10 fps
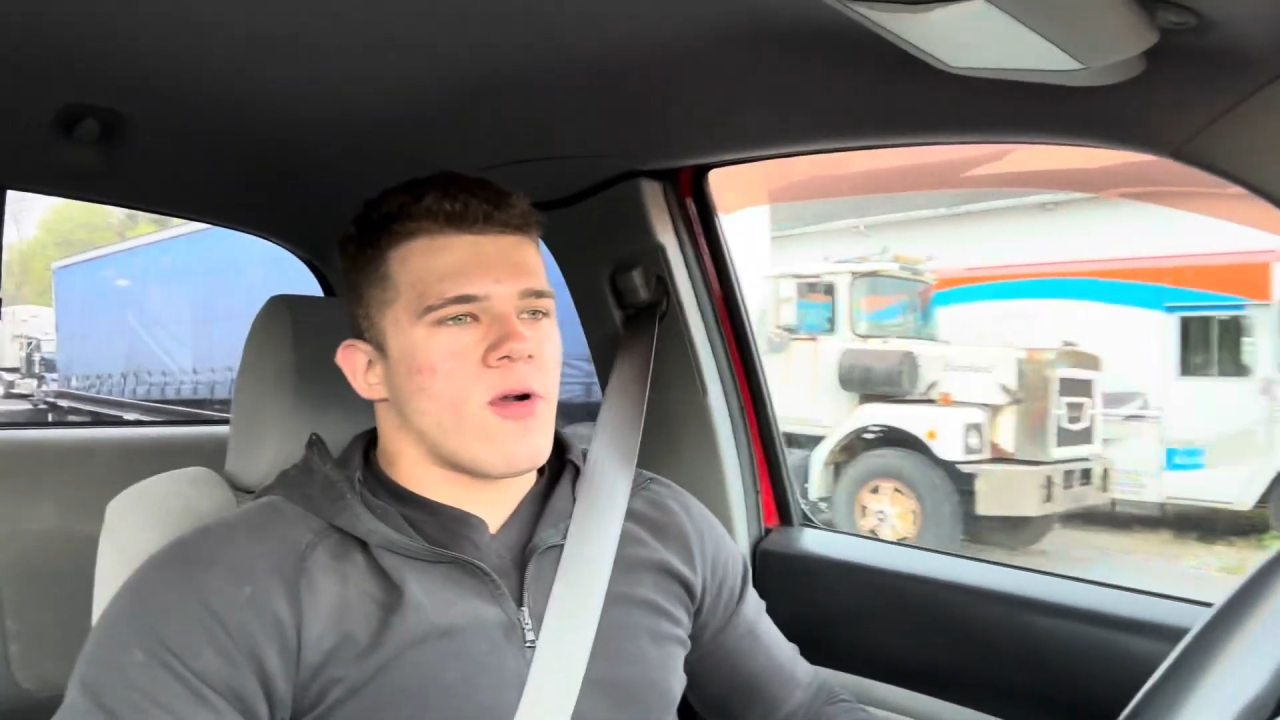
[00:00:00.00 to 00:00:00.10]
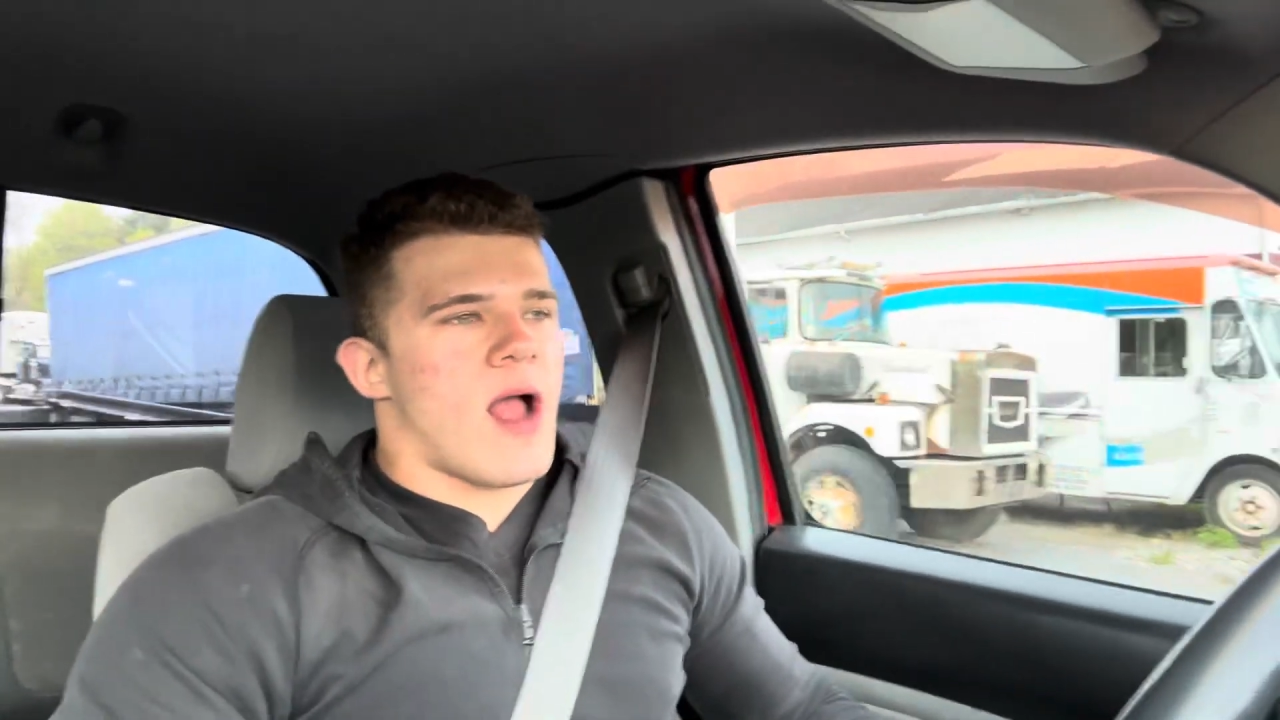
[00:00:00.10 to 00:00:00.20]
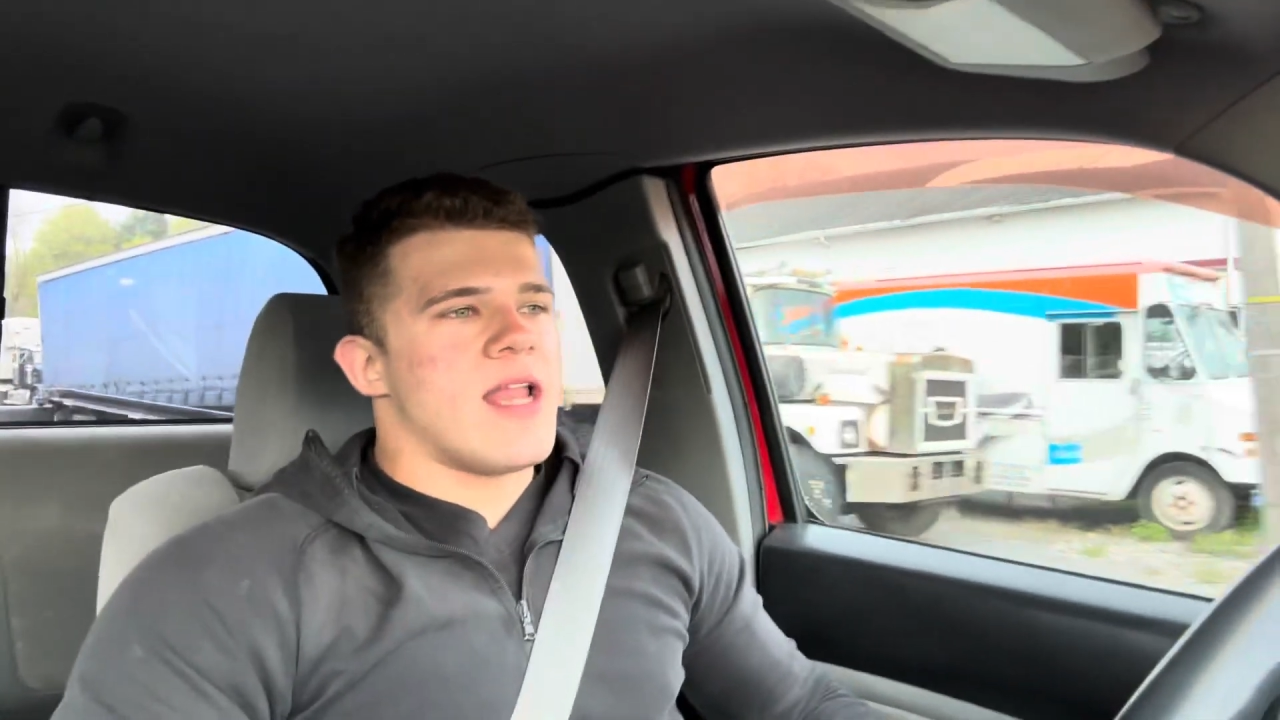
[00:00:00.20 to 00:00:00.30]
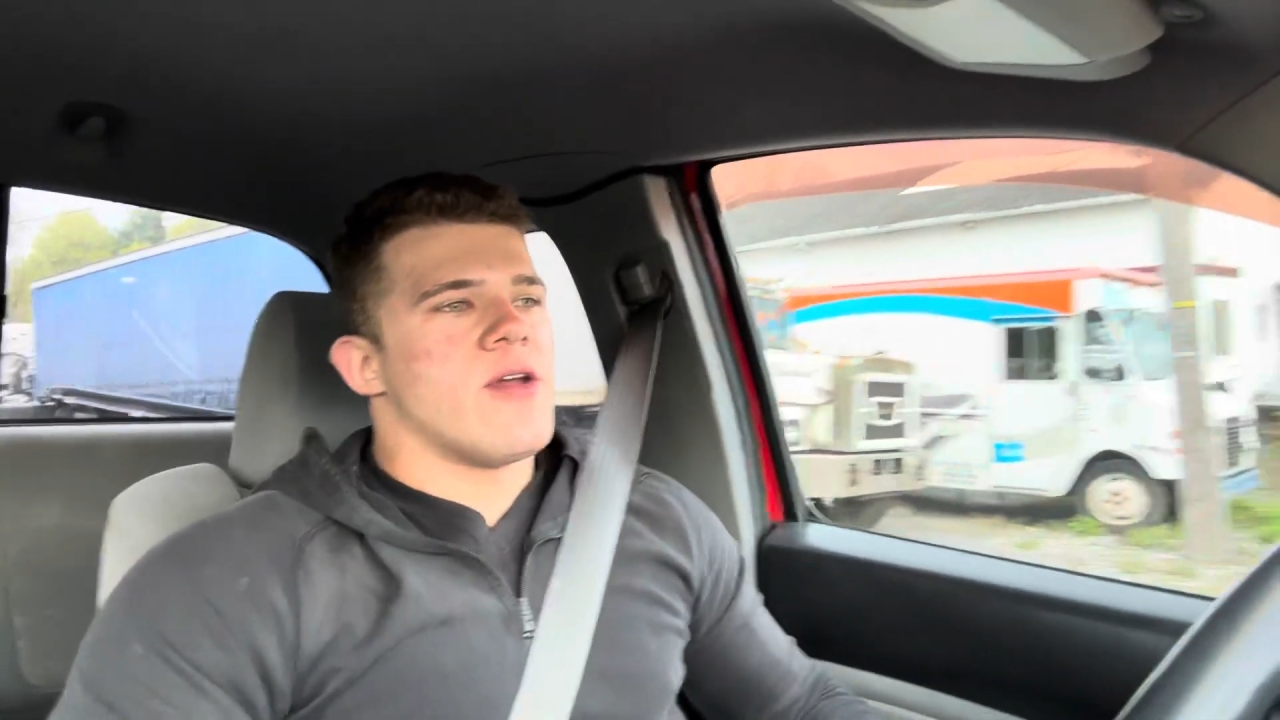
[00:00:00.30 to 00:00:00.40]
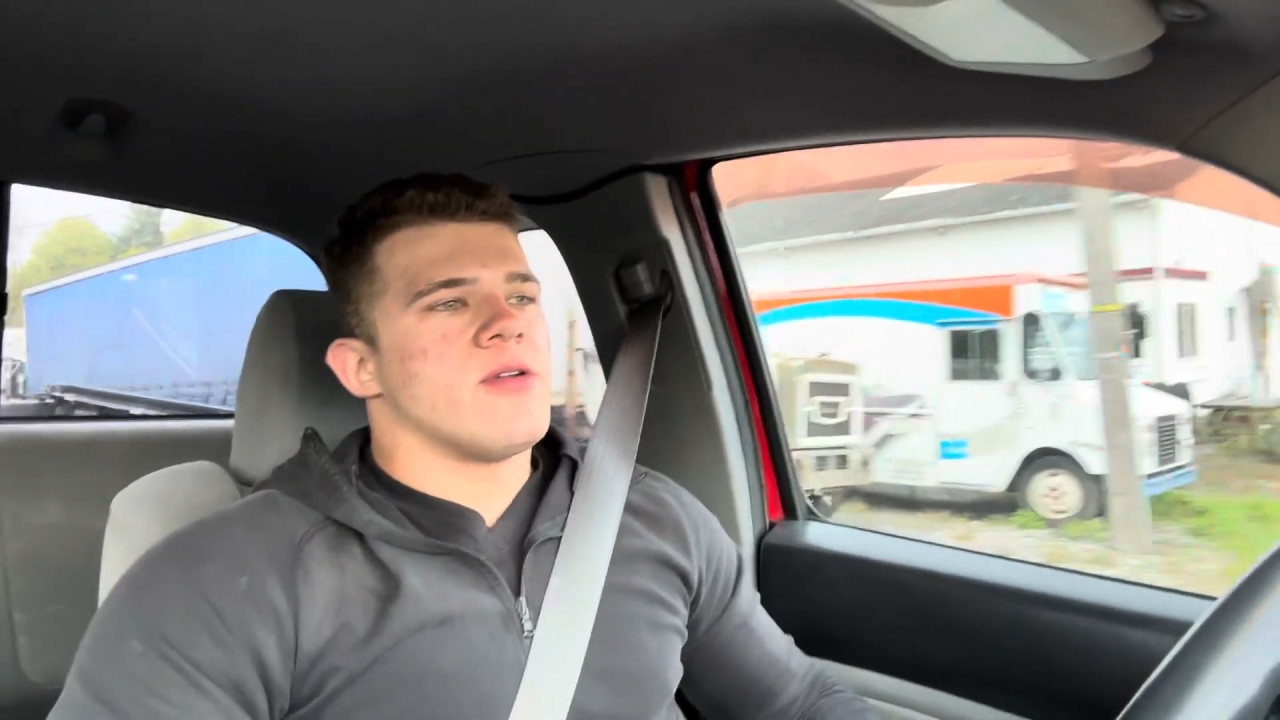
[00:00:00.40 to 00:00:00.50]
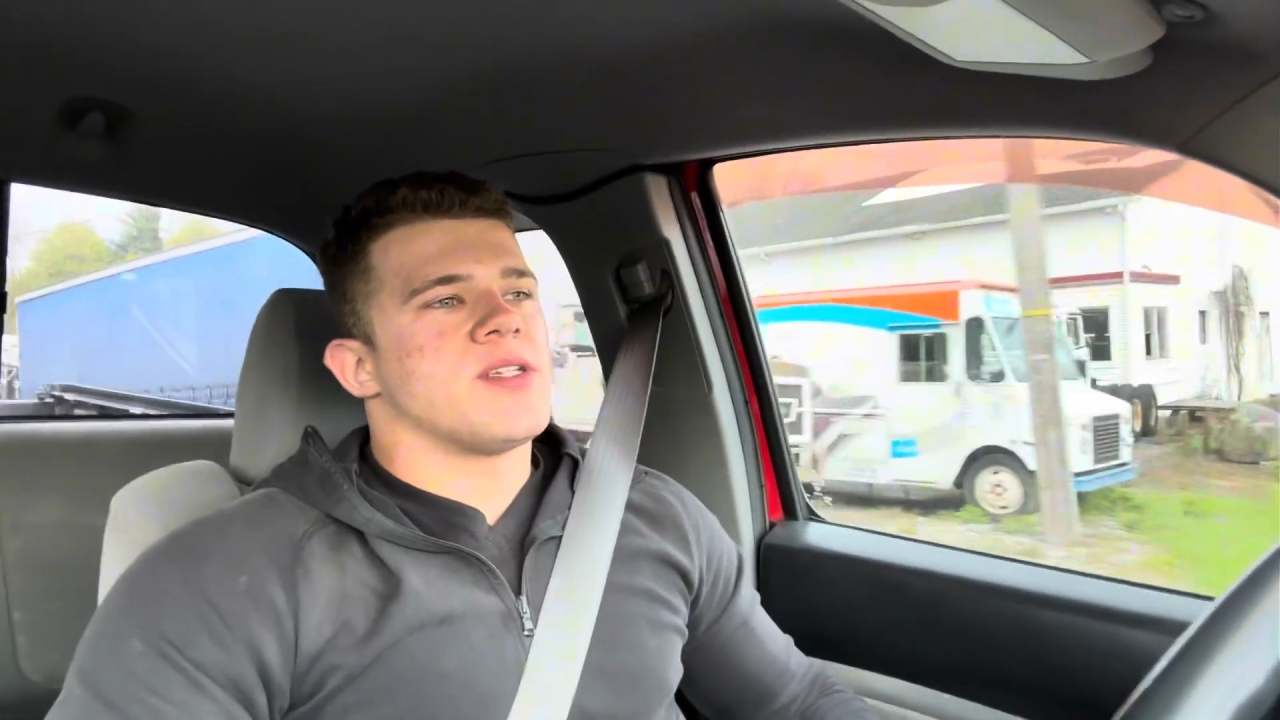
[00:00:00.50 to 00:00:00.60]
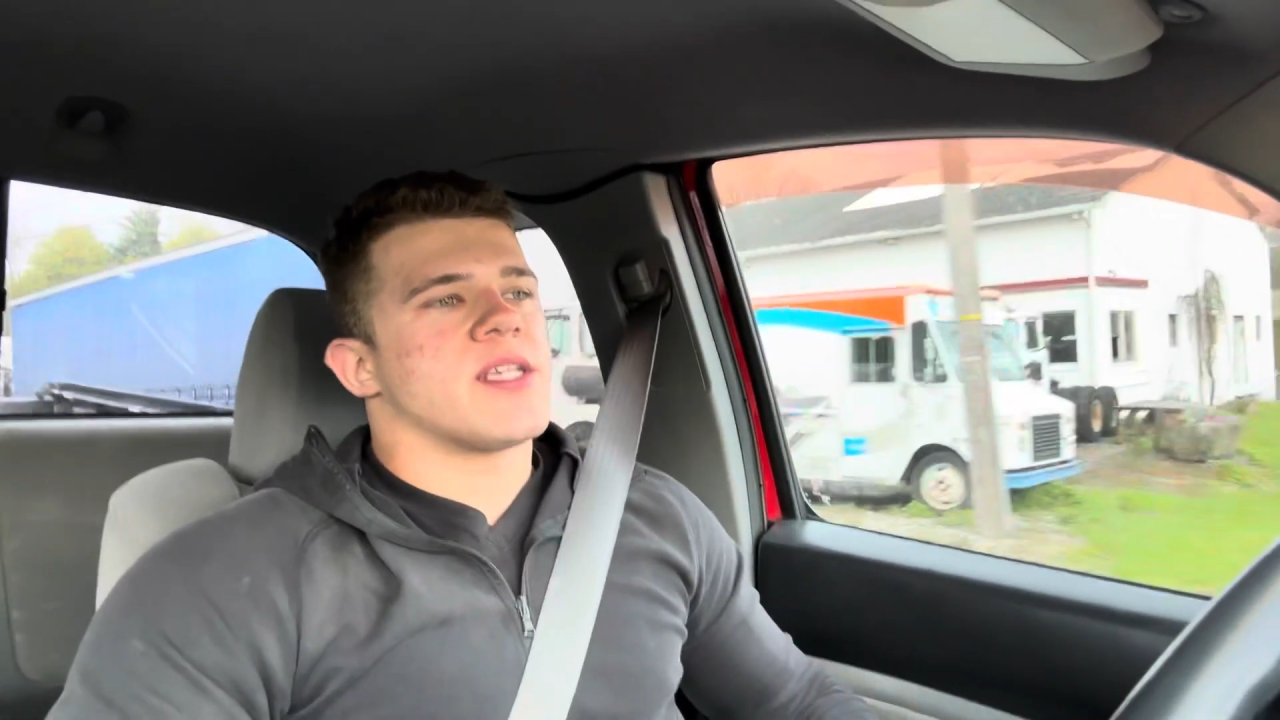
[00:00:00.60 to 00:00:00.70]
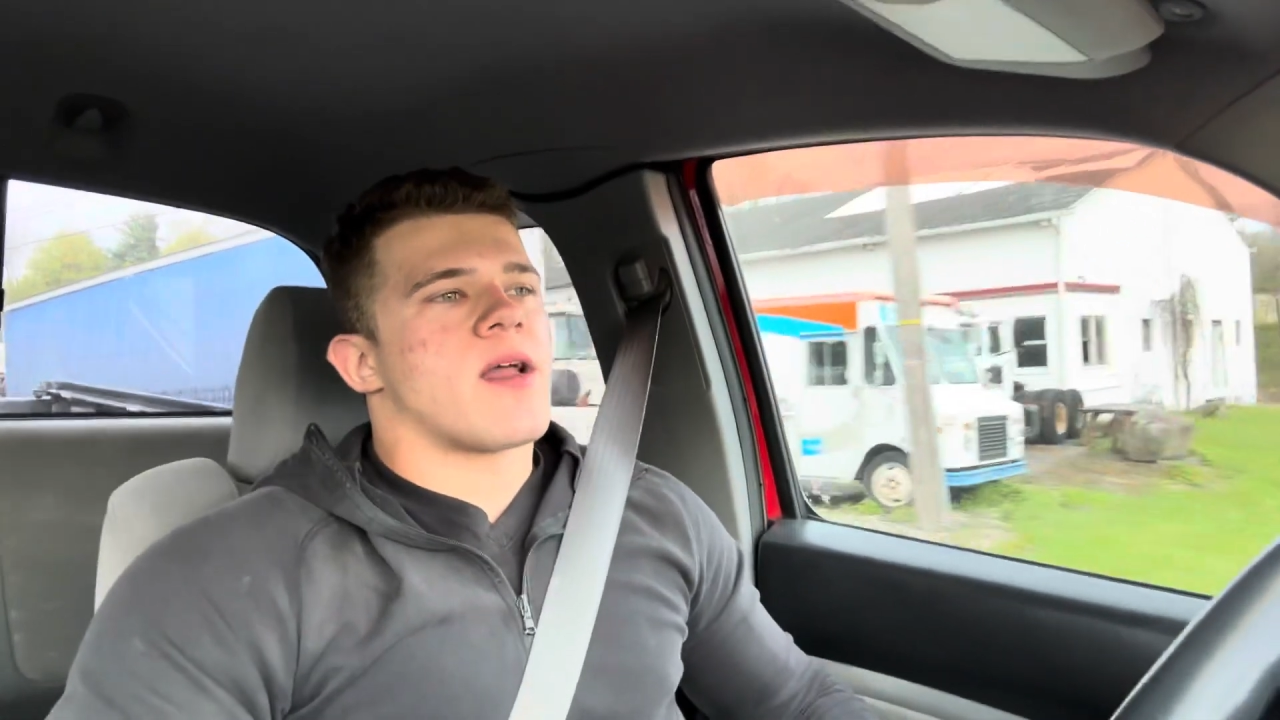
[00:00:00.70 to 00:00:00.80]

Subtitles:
I notice it